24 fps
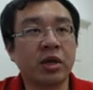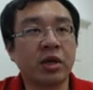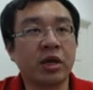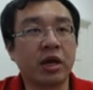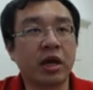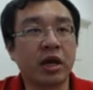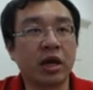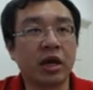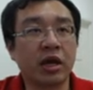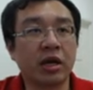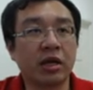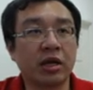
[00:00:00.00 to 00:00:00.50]

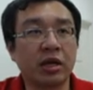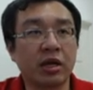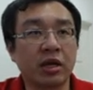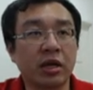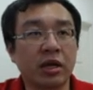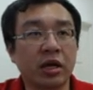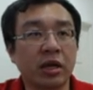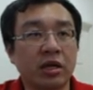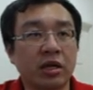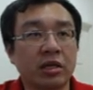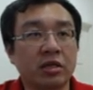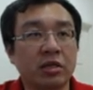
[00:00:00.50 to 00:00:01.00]
and the
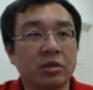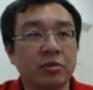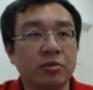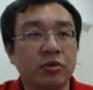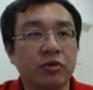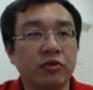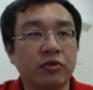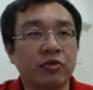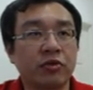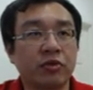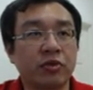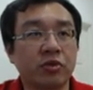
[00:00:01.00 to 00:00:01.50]
next
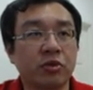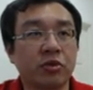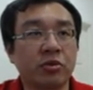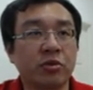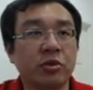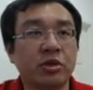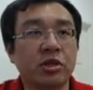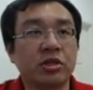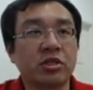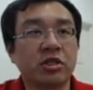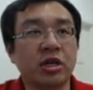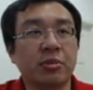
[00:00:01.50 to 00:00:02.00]
move will be
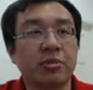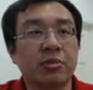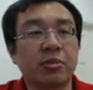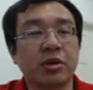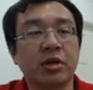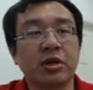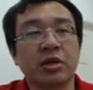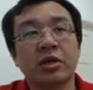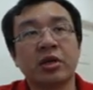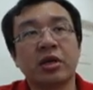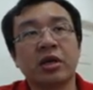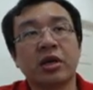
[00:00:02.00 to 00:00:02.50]
checkmate
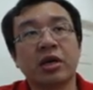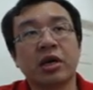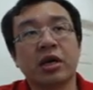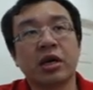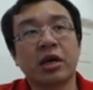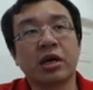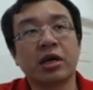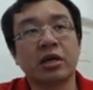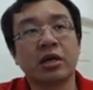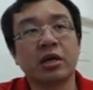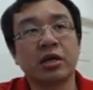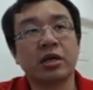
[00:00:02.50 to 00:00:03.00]

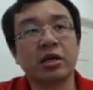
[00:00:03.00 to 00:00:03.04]
at